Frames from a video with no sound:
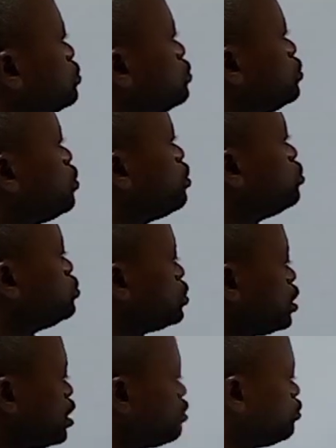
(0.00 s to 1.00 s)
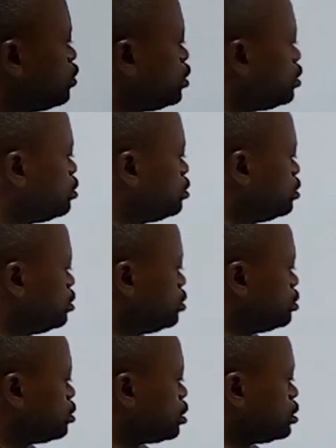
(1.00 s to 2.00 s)
we were able to arrive here,
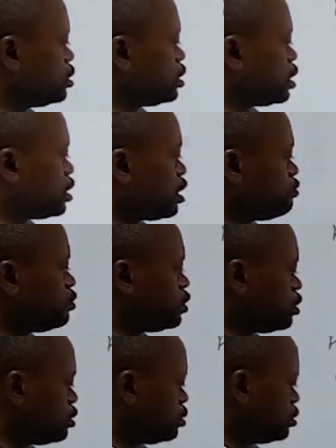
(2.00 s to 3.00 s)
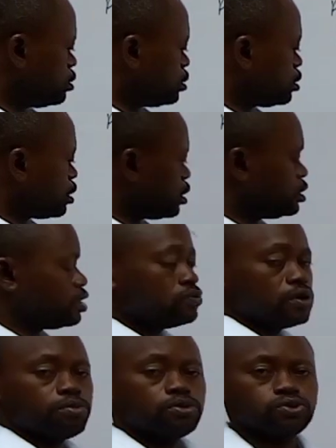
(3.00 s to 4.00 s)
and then
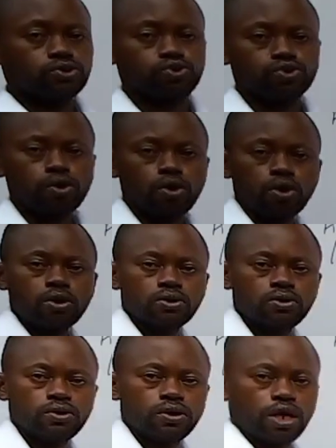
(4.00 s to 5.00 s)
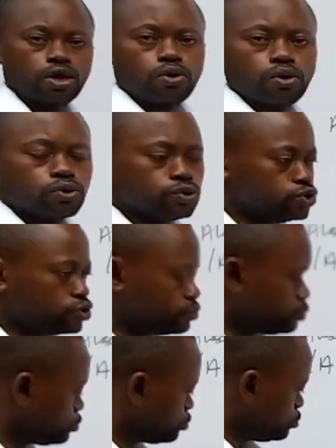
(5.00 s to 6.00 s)
we're able to draw a conclusion
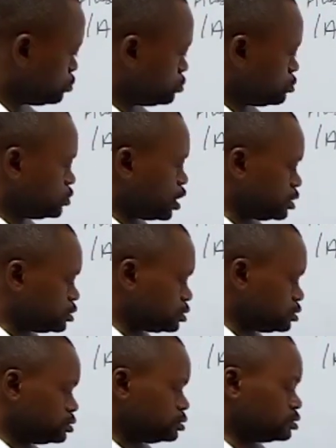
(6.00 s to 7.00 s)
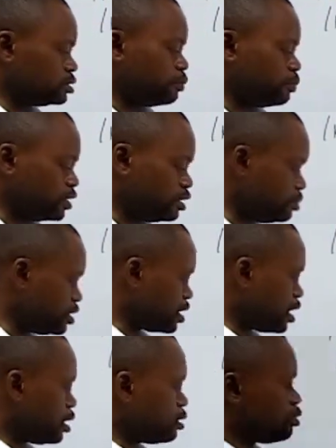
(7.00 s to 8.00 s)
that the
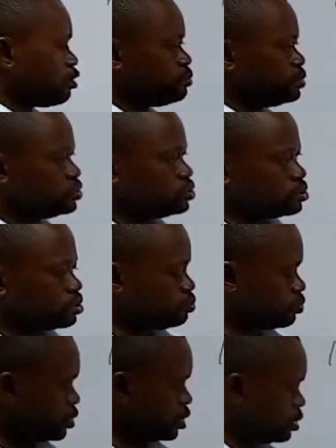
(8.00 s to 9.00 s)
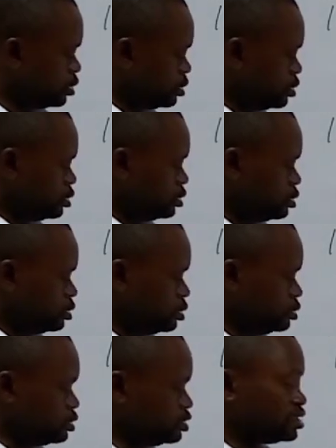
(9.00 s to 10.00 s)
perimeter of this subway,
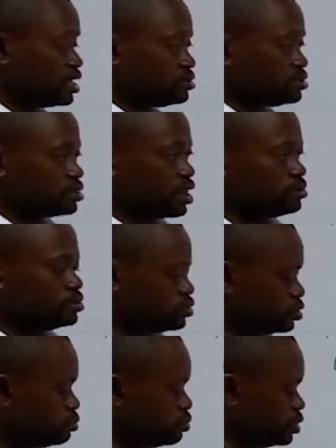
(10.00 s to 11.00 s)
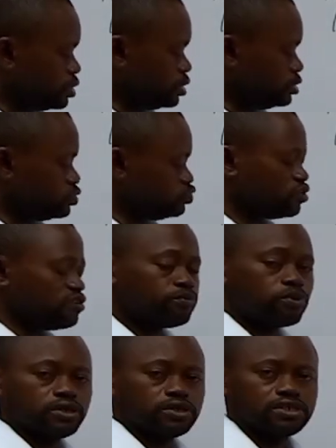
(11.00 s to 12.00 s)
distance around the subway, is
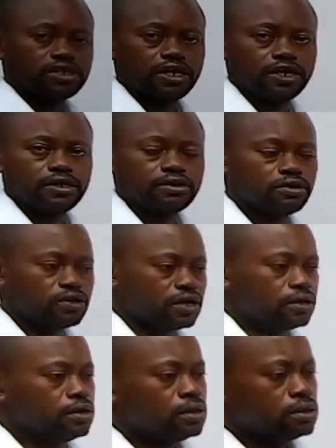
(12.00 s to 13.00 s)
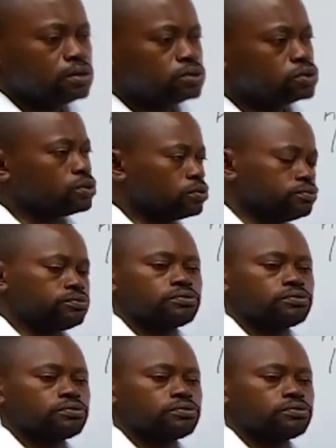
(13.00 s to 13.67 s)
12.3. So